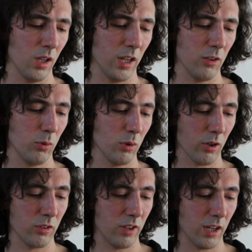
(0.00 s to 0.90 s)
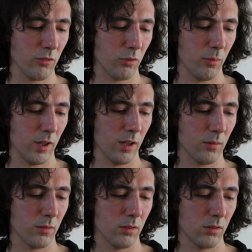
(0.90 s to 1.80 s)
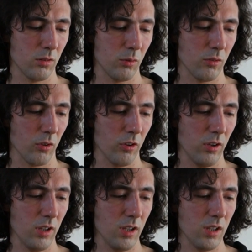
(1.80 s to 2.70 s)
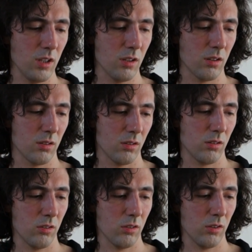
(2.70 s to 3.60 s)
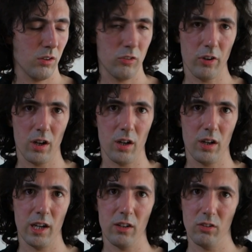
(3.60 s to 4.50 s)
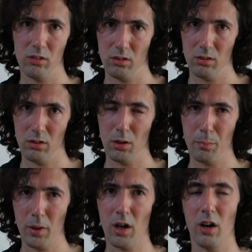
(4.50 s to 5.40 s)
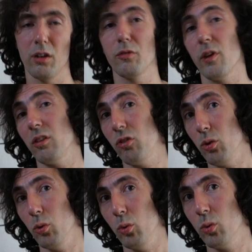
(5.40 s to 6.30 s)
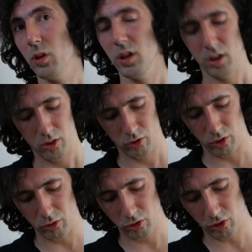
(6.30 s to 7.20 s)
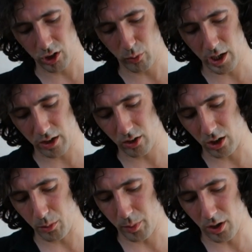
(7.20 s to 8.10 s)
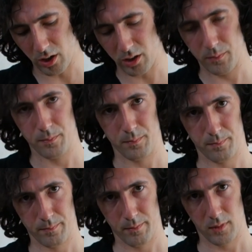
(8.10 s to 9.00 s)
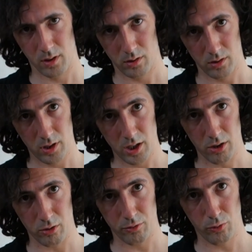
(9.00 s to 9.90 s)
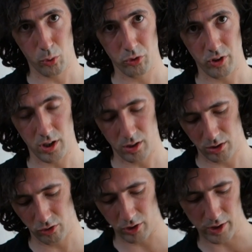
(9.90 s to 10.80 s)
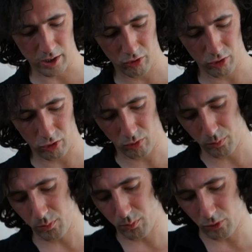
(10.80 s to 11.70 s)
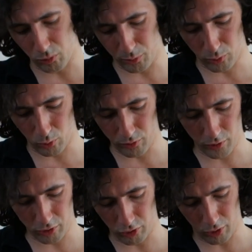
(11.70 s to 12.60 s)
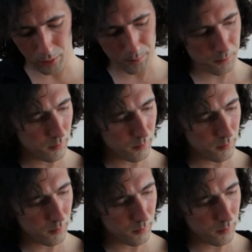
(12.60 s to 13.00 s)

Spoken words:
And if we were going down from there, we've got the ni, the da, and a pa at fret 2. So just like we added in a pa here on 14, you see that's just before the first dot.